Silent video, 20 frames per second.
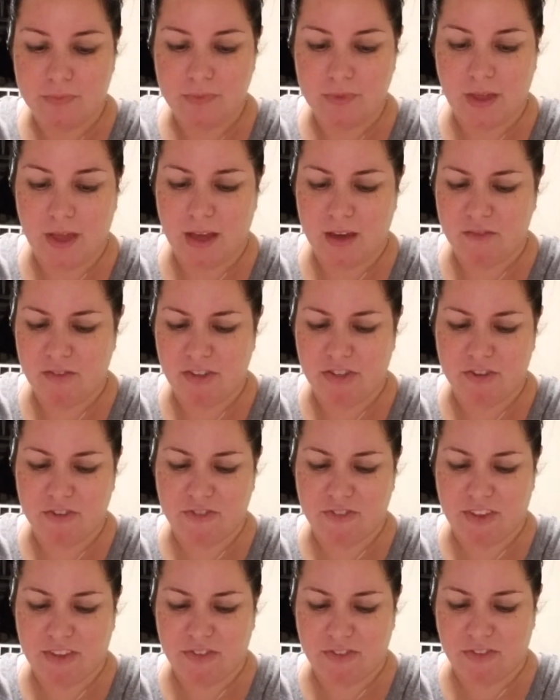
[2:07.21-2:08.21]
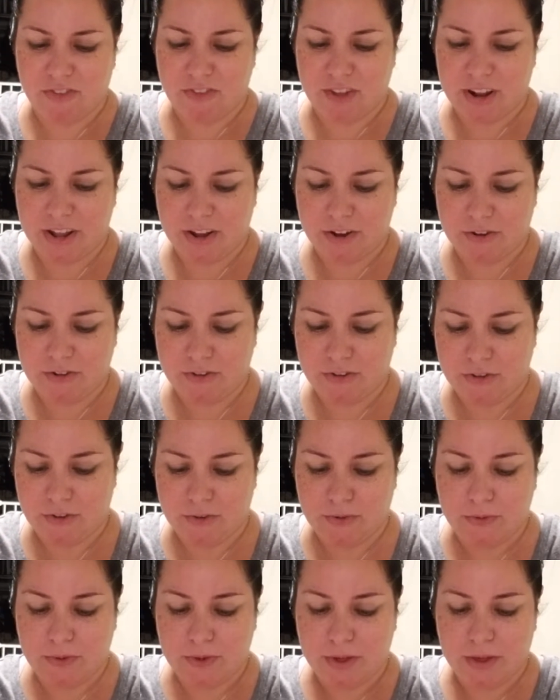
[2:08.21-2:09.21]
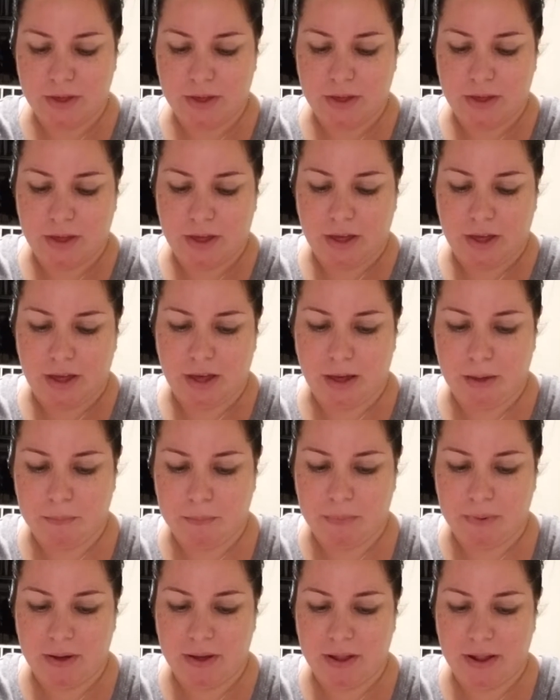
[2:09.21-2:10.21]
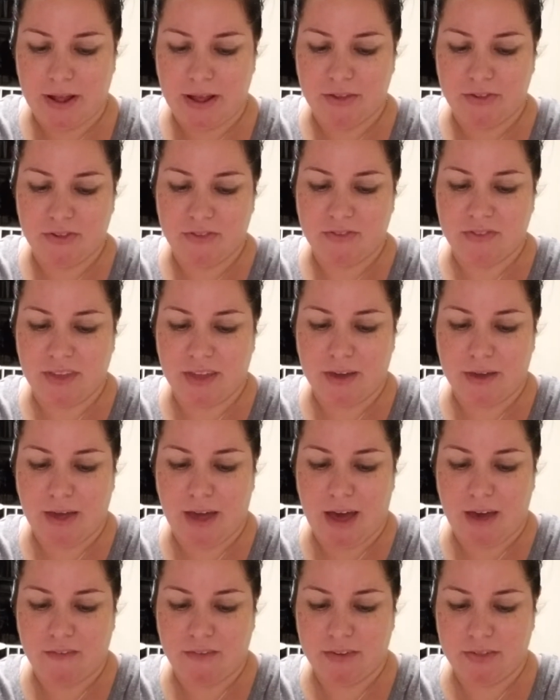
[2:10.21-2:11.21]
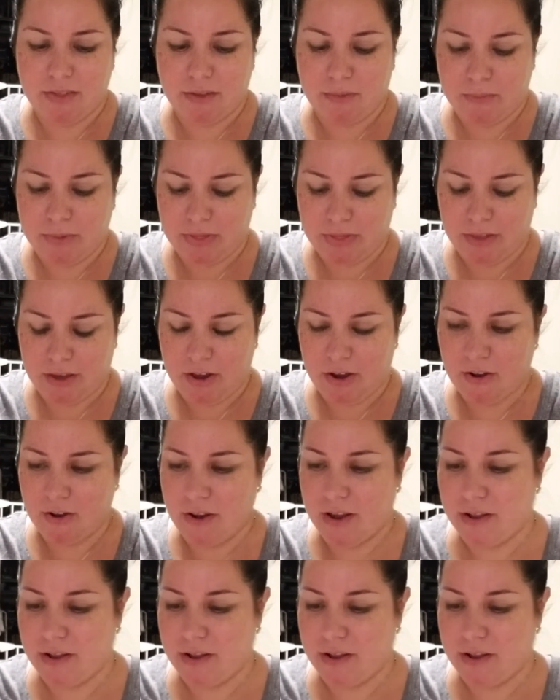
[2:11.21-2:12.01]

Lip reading: I have other stencils in here too, but I just like having them in there